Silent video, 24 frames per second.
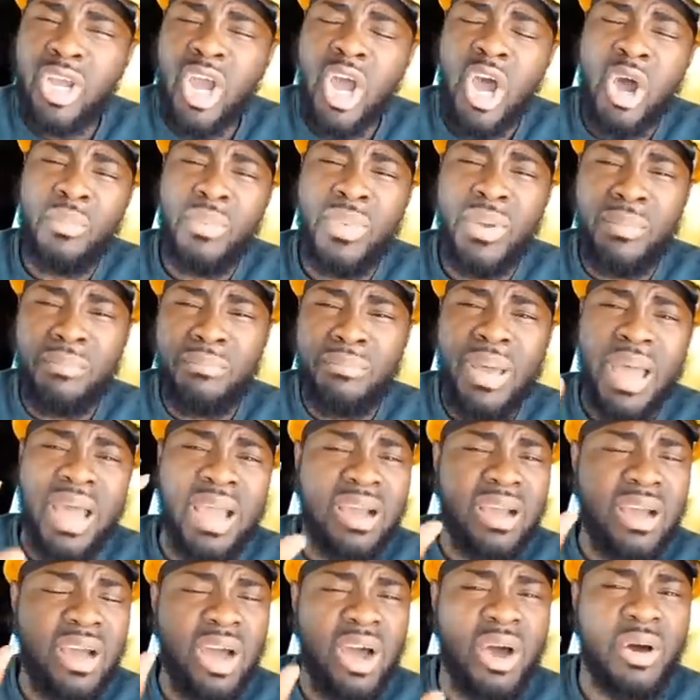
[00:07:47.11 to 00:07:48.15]
coming
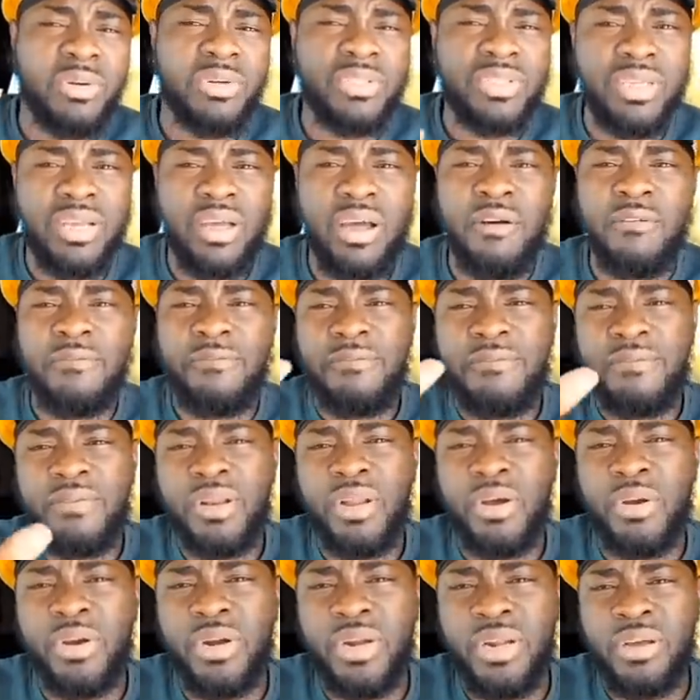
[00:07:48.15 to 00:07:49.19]
back out of
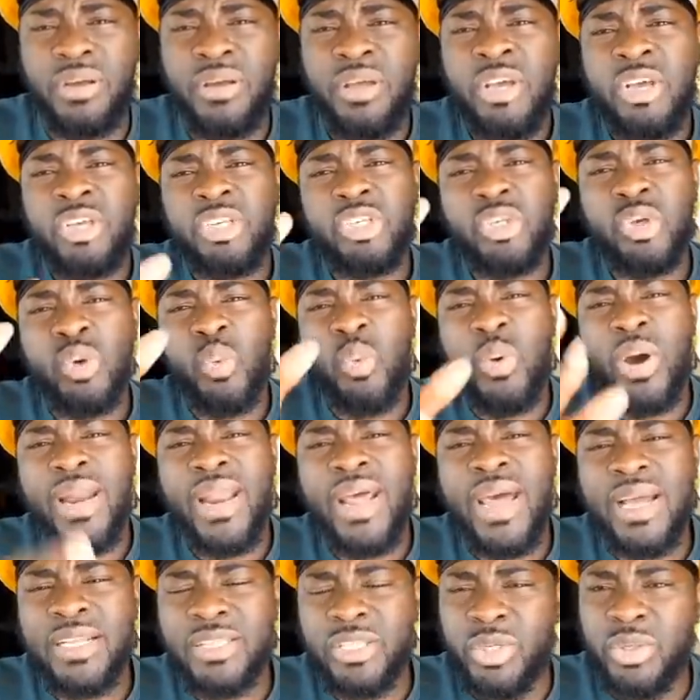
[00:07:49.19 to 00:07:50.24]
florida so what
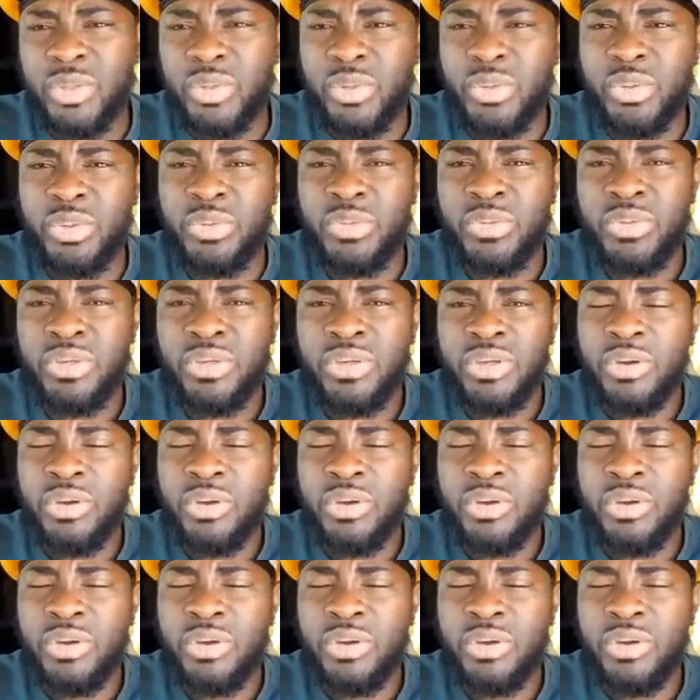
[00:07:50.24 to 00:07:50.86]
i had to do